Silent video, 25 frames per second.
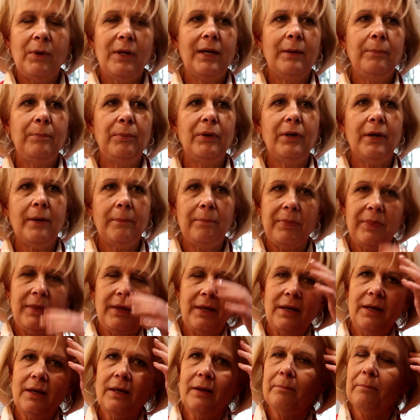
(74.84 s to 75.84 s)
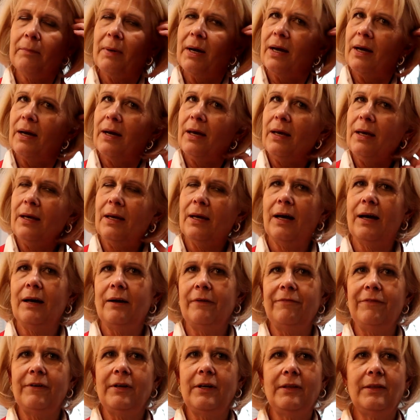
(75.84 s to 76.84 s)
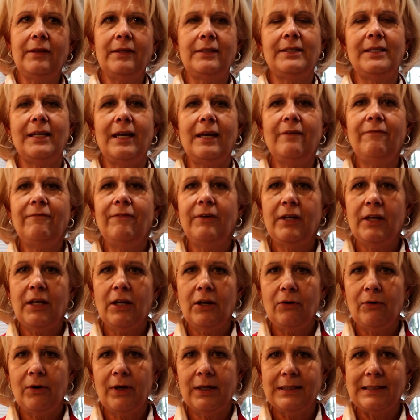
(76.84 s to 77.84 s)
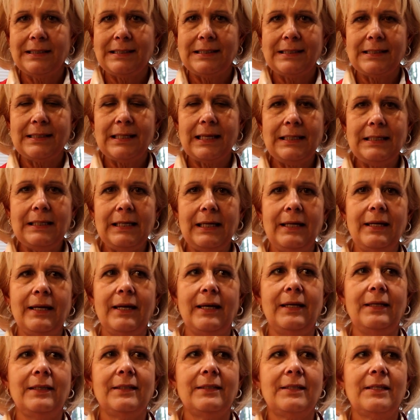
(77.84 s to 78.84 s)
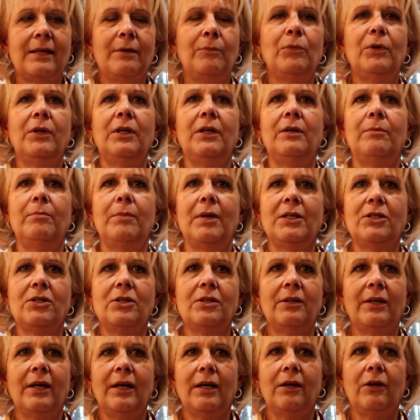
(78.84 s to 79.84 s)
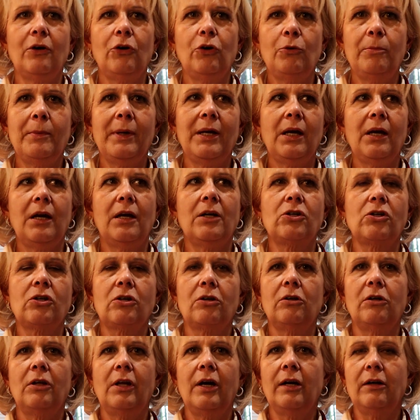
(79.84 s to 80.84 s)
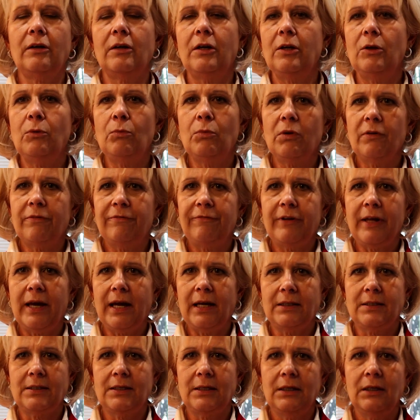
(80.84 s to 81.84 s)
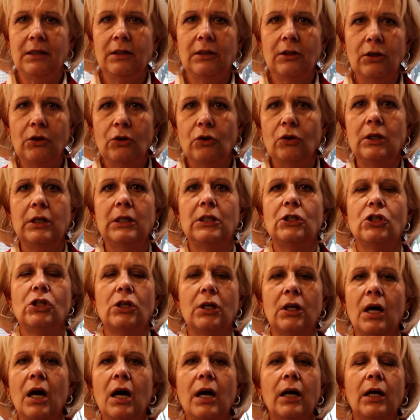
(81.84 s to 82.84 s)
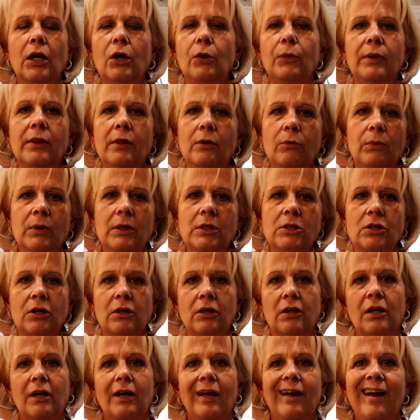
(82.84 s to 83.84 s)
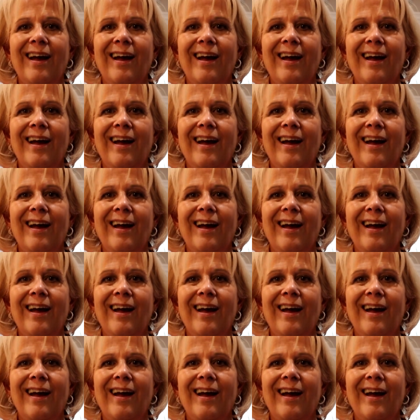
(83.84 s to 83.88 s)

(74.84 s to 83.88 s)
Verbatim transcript: when I put up the my outfit of the day video on Sunday night, someone had mentioned like, oh my gosh, girl, how can you wear flats in Illinois and Chicago in the winter?